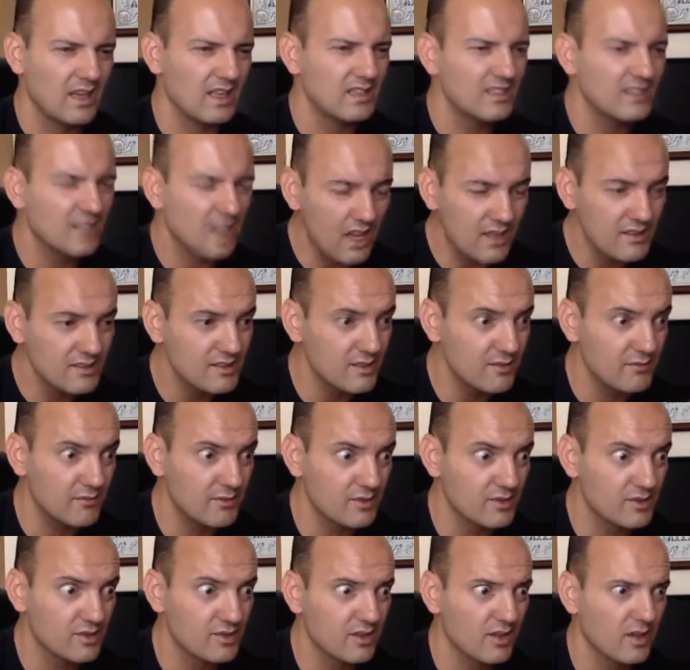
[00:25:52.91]

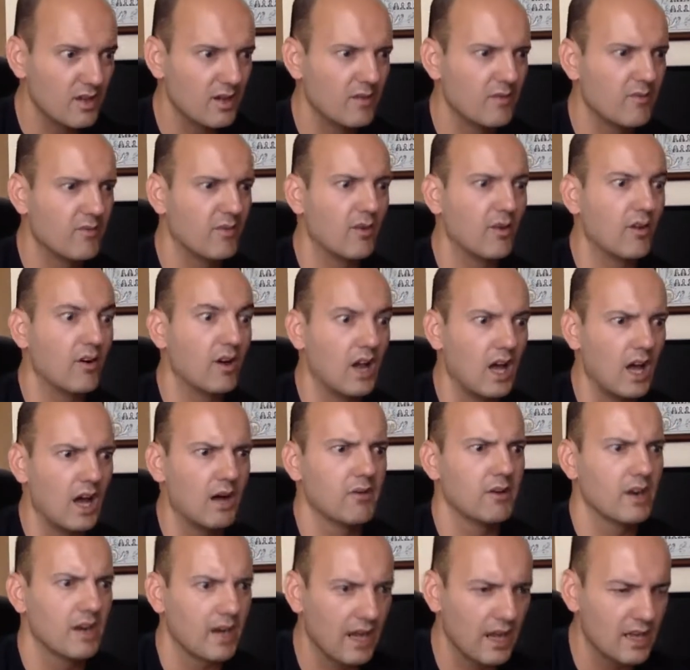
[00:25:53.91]
dangerous for
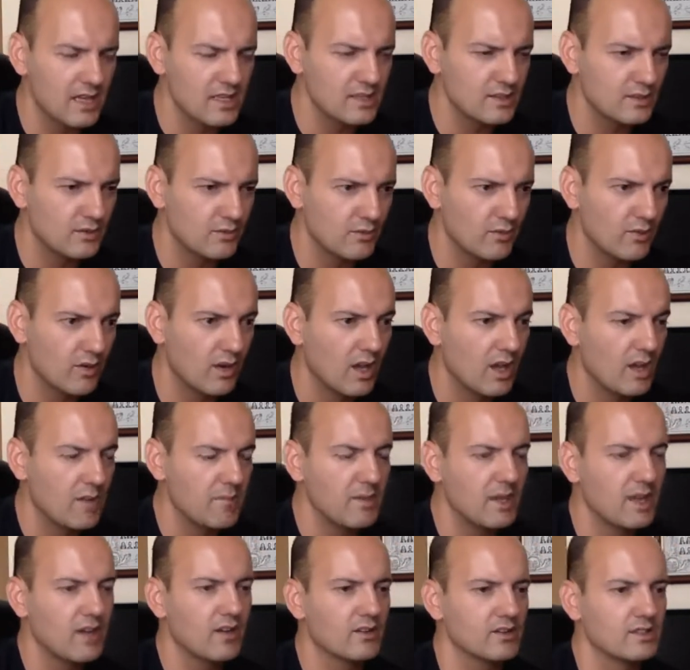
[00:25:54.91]
our high school
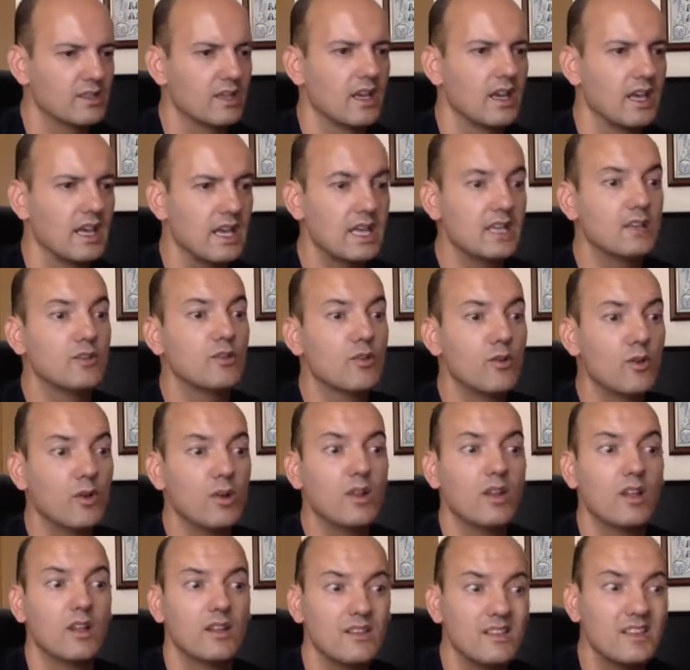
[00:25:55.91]
because it
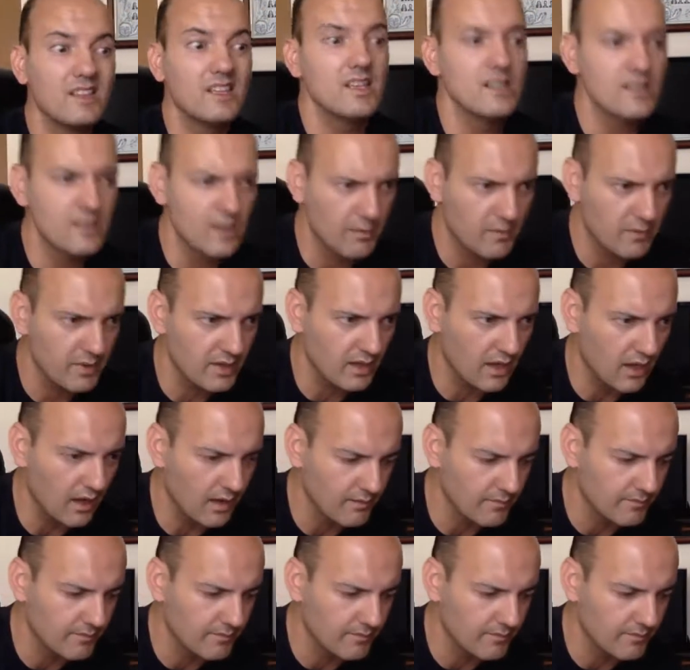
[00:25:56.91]
could disappear.